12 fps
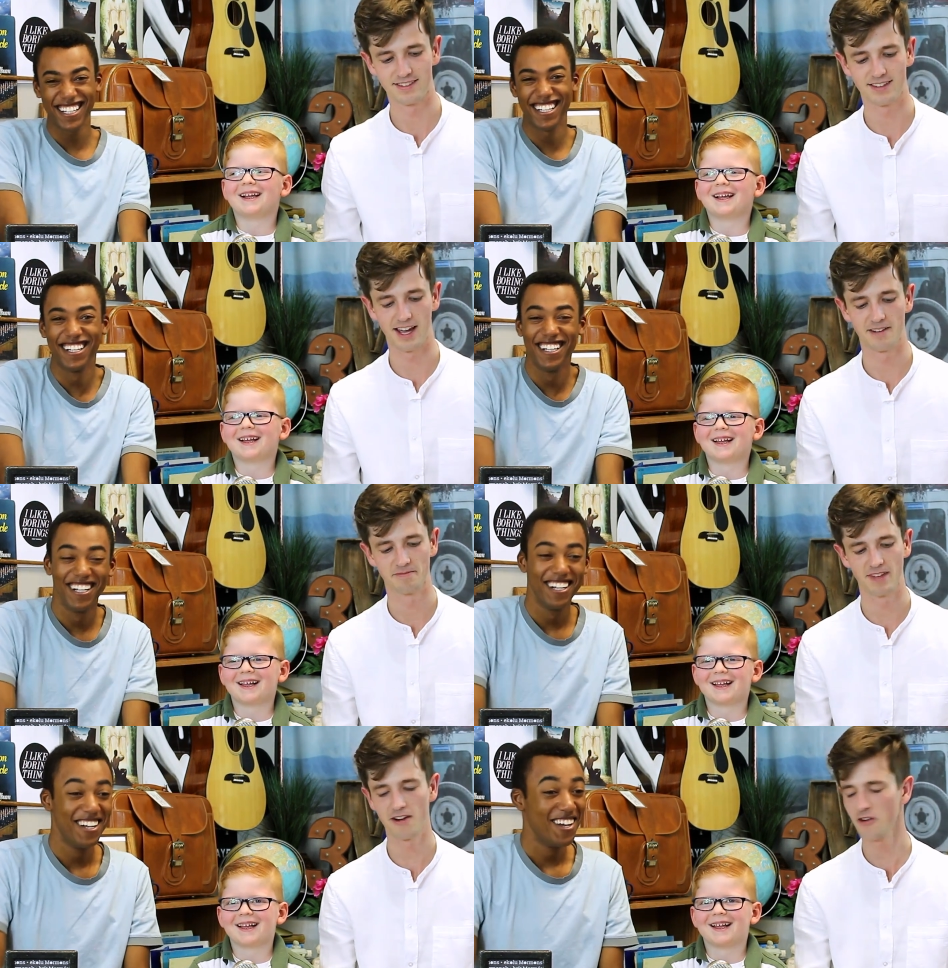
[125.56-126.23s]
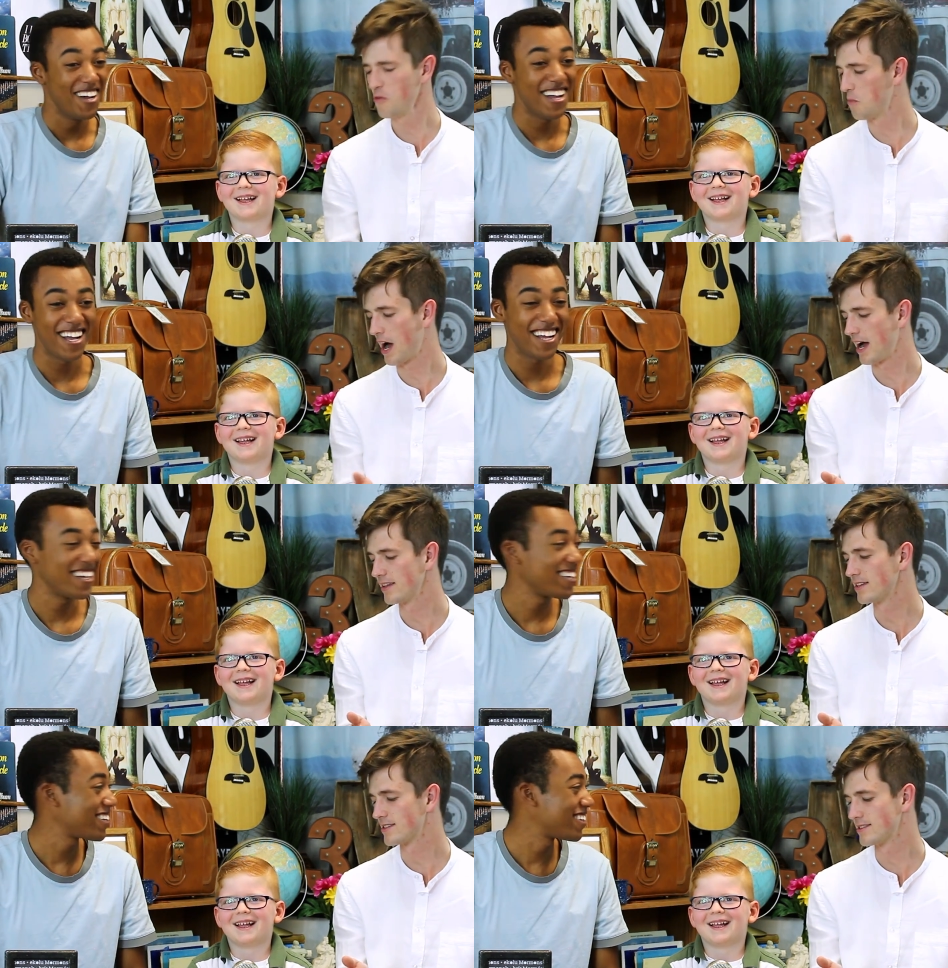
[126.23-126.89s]
Speaker 1: okay. I don't know why
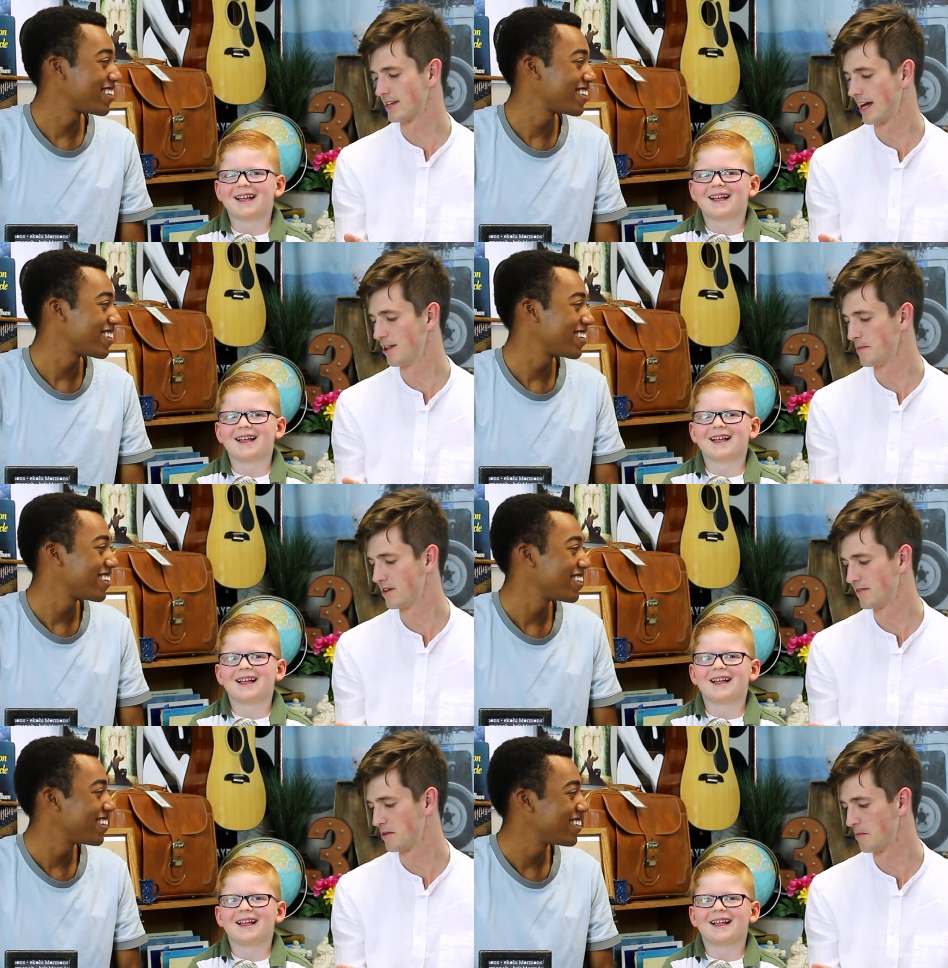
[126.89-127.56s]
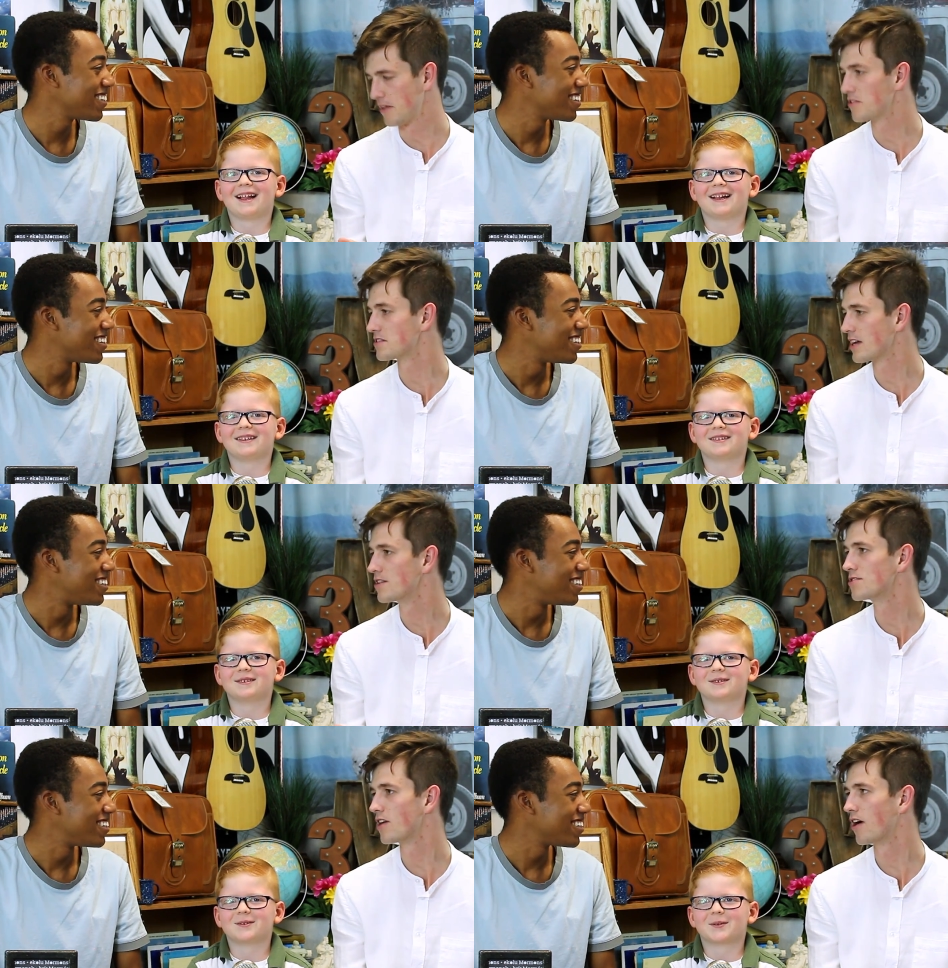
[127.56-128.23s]
this is an element of the Mother's
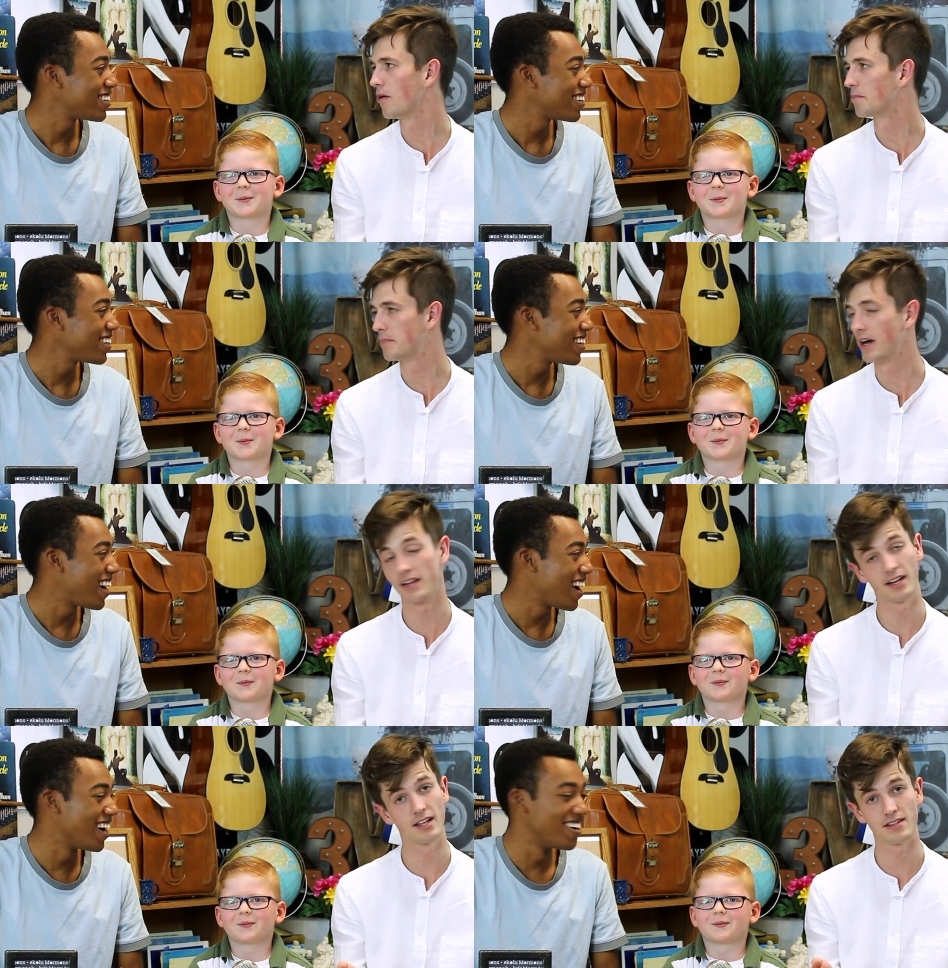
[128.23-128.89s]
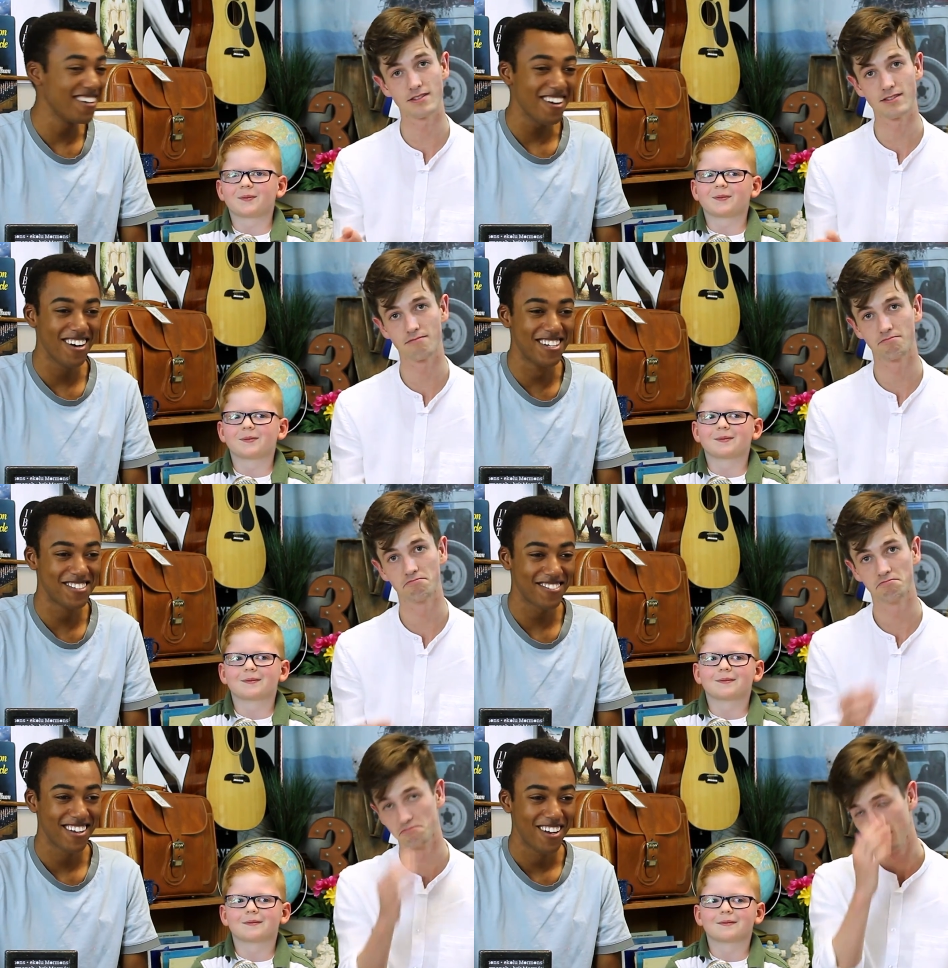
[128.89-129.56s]
Day show, but it
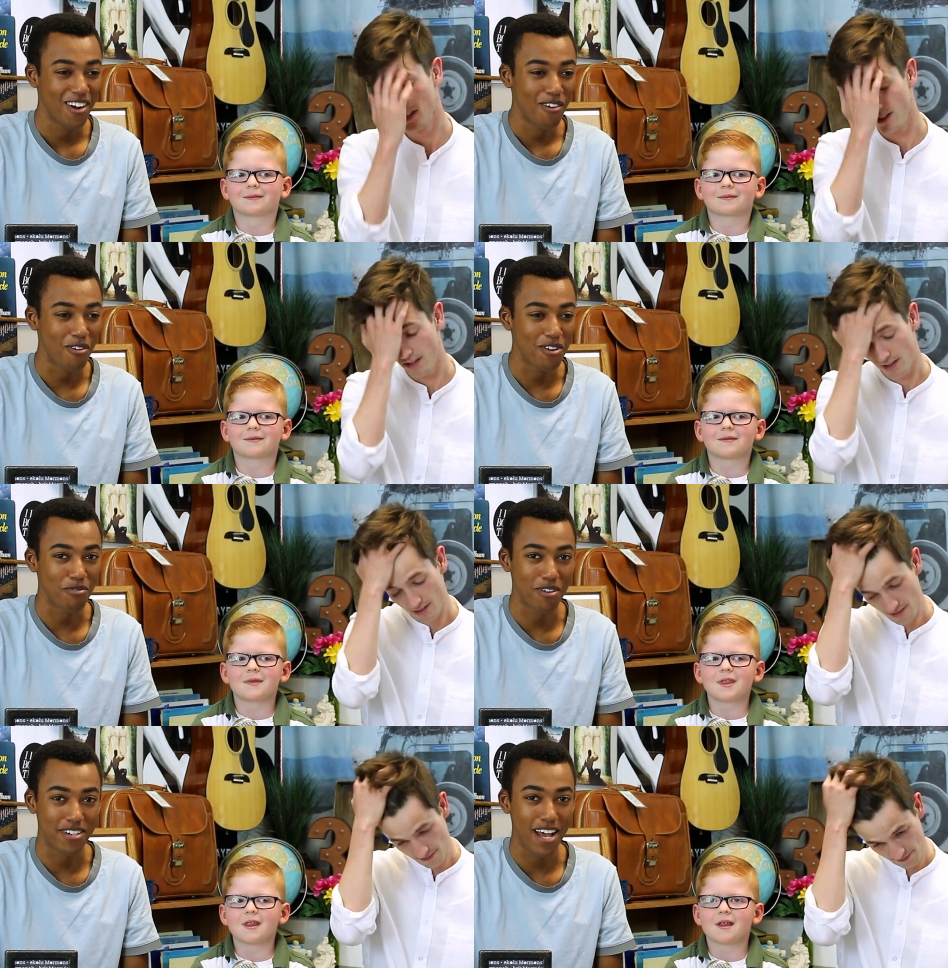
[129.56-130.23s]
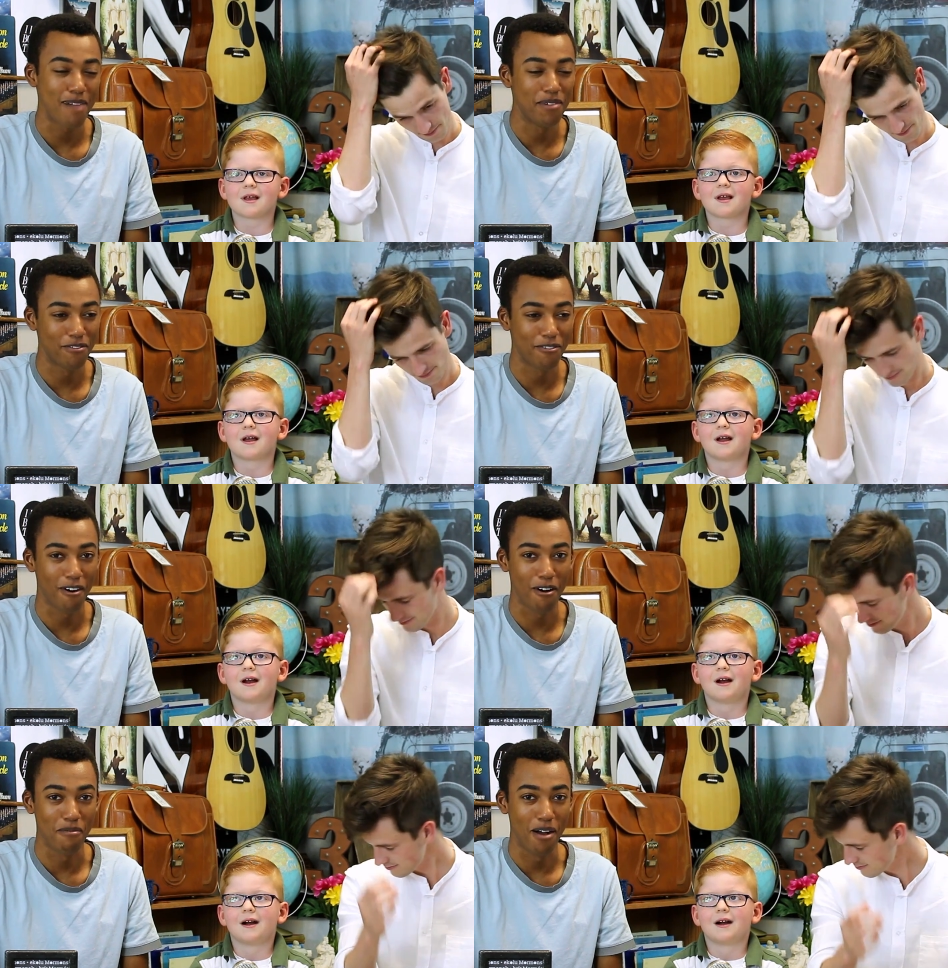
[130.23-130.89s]
is.
Speaker 2: We're, we're dabbing for our